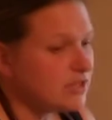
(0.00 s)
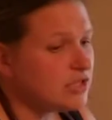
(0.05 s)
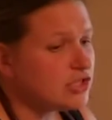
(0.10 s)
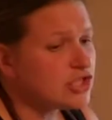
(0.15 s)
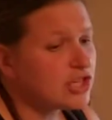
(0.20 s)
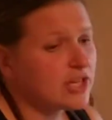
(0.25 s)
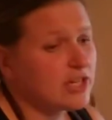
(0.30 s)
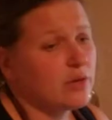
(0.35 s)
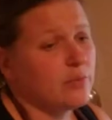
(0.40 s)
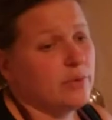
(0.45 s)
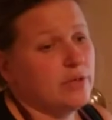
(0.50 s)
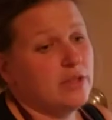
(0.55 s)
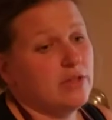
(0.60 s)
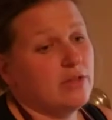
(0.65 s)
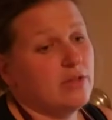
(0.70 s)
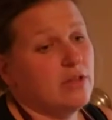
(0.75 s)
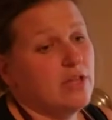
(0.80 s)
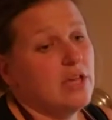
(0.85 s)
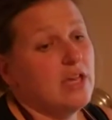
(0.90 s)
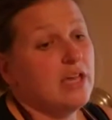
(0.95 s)
check it
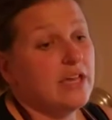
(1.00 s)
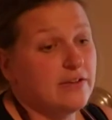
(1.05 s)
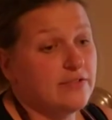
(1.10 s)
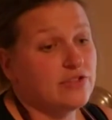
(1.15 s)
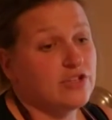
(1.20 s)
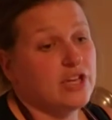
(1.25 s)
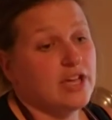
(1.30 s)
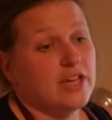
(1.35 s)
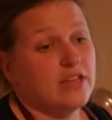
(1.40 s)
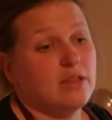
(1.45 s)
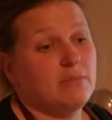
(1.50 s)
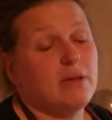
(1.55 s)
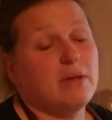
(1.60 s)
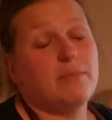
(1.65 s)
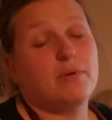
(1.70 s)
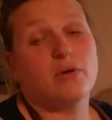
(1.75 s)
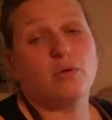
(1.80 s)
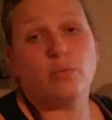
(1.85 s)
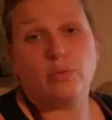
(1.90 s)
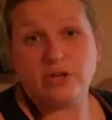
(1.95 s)
if she had the baby
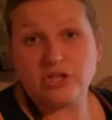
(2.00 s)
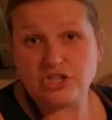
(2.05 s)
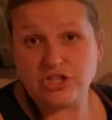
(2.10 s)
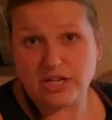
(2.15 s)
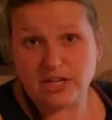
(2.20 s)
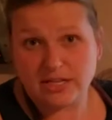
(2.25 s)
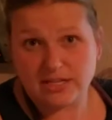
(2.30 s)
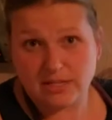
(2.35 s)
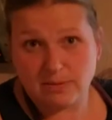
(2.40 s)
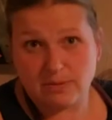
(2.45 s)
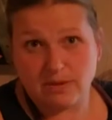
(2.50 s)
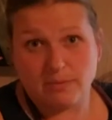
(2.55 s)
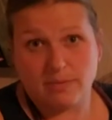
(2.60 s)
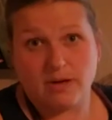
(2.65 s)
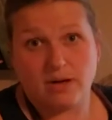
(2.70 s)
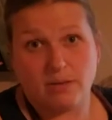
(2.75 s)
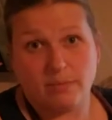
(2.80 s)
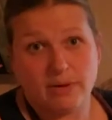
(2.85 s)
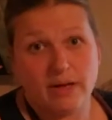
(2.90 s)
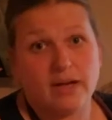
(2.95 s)
or when she has the baby
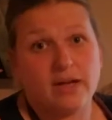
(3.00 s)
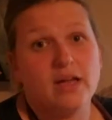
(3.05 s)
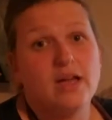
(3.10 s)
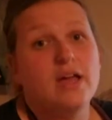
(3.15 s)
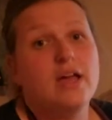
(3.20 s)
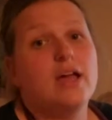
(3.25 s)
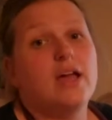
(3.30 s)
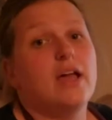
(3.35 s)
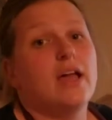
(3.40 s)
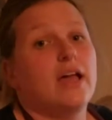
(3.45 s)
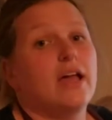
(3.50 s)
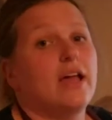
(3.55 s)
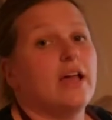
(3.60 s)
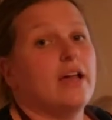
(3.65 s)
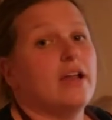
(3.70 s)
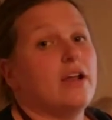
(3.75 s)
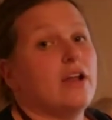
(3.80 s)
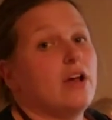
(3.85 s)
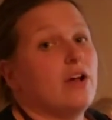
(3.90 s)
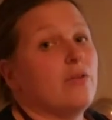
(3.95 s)
come back,
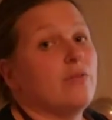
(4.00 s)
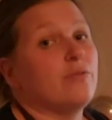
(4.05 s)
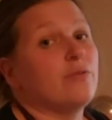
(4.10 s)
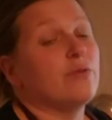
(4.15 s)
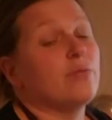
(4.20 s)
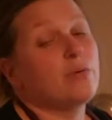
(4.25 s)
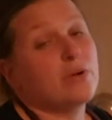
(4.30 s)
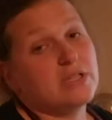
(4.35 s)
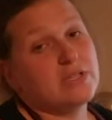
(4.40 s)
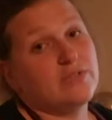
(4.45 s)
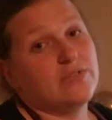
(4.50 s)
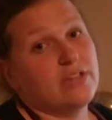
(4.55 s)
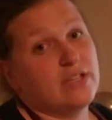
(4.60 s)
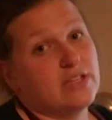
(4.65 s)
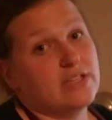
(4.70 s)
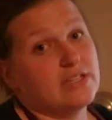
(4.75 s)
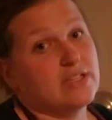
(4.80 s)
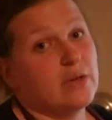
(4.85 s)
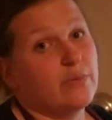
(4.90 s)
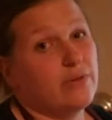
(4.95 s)
and for breastfeeding,
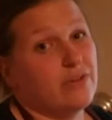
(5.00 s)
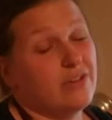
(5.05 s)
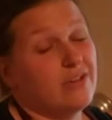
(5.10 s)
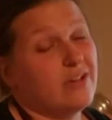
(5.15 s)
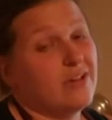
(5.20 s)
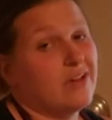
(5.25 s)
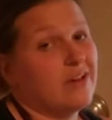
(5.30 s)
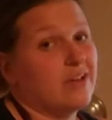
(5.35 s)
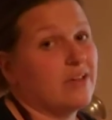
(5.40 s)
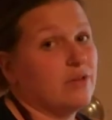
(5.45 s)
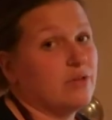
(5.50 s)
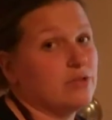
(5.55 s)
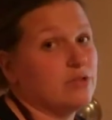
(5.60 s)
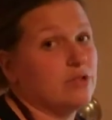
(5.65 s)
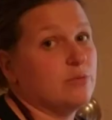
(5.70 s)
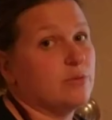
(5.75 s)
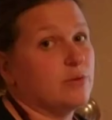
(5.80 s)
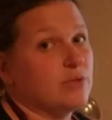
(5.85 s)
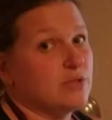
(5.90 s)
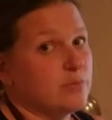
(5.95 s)
so that way you can kind of kill 2
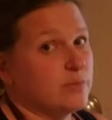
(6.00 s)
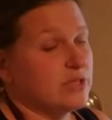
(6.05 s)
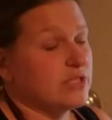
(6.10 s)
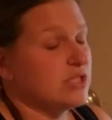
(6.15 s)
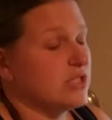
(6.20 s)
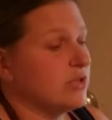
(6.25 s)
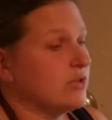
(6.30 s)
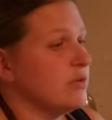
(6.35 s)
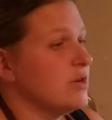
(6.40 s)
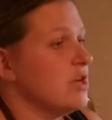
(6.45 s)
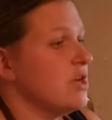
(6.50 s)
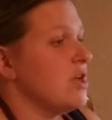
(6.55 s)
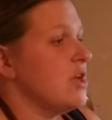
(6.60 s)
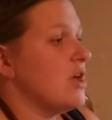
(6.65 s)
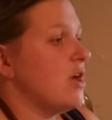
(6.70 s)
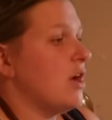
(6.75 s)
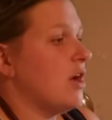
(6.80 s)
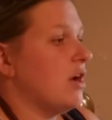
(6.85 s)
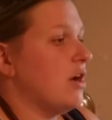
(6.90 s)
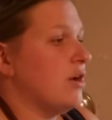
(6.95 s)
birds, 1 stone.
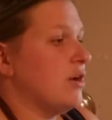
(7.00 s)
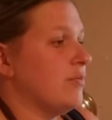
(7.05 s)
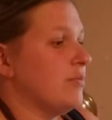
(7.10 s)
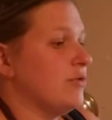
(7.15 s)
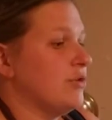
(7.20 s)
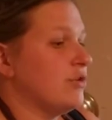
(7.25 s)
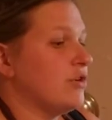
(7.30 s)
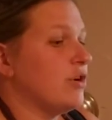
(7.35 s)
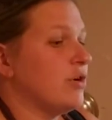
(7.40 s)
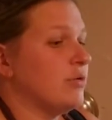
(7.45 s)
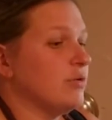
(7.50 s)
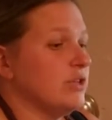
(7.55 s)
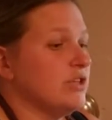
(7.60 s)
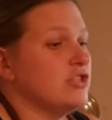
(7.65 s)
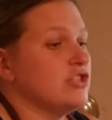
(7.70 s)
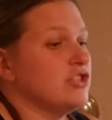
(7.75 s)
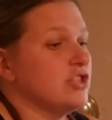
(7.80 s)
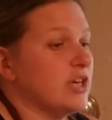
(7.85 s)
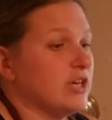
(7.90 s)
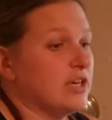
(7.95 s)
You're not only
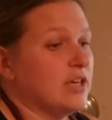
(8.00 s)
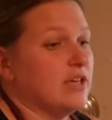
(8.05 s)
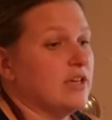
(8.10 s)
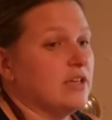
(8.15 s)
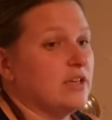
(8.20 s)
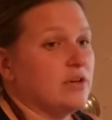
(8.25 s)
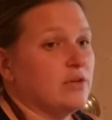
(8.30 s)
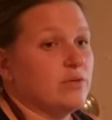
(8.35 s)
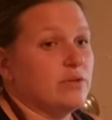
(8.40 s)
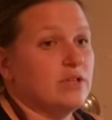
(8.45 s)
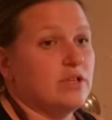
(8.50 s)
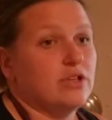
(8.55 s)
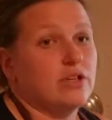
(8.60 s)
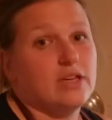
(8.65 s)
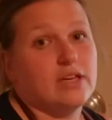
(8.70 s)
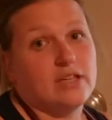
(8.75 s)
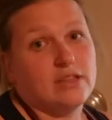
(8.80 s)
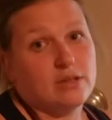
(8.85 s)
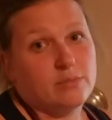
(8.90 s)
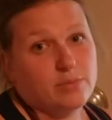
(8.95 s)

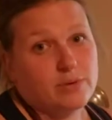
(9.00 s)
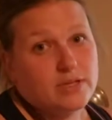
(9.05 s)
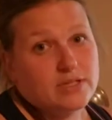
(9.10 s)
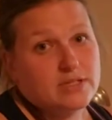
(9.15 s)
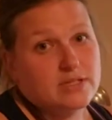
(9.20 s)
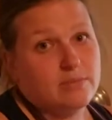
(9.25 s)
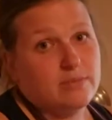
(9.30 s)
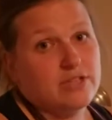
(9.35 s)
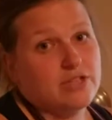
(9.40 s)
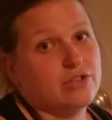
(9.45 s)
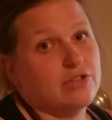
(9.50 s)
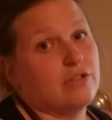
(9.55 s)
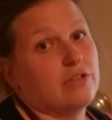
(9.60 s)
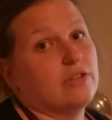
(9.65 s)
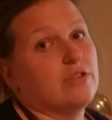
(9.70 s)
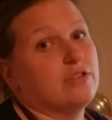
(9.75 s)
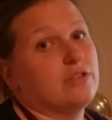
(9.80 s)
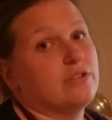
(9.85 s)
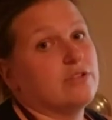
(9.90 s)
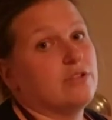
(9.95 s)
looking at the breast to make sure that
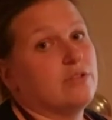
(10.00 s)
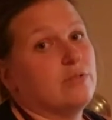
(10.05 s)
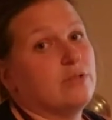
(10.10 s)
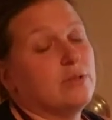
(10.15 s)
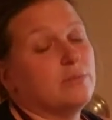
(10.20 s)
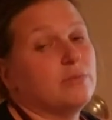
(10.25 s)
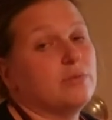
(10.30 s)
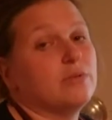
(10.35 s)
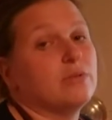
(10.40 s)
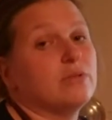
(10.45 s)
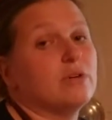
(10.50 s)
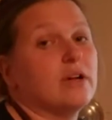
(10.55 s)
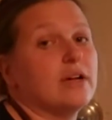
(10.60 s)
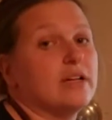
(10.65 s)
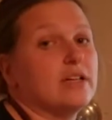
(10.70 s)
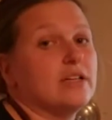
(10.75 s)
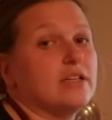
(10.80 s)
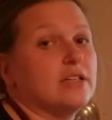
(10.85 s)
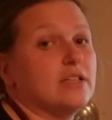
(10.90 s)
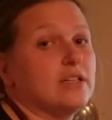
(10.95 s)
there's no nipple
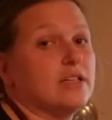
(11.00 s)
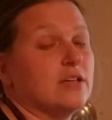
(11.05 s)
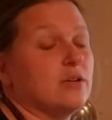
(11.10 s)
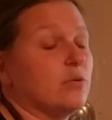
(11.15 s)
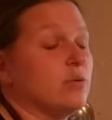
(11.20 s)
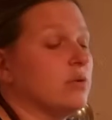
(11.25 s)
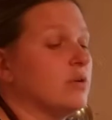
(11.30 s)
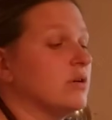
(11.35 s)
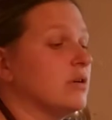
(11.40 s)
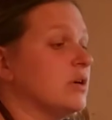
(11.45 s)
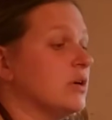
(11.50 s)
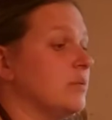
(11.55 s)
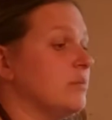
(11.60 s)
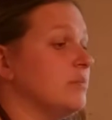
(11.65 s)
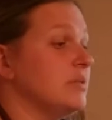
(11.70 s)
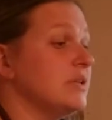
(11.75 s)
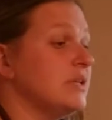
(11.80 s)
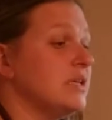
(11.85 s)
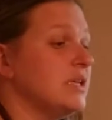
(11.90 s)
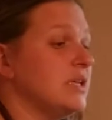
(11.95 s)
cracking or
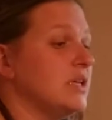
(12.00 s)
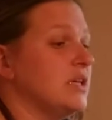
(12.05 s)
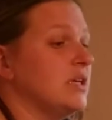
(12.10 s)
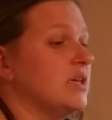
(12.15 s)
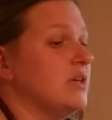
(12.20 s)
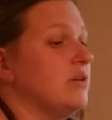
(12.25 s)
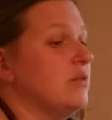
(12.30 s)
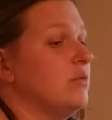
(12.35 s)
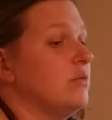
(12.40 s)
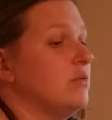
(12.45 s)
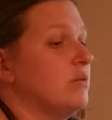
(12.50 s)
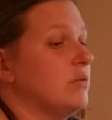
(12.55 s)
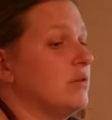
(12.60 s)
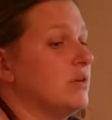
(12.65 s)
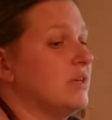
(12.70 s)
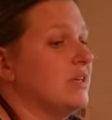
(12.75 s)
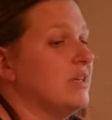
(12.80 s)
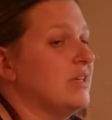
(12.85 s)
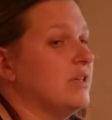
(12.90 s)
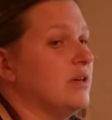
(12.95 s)
bleeding or
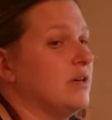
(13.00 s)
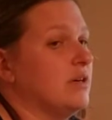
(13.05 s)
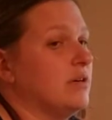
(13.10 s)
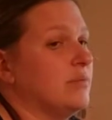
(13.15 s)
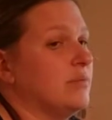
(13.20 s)
any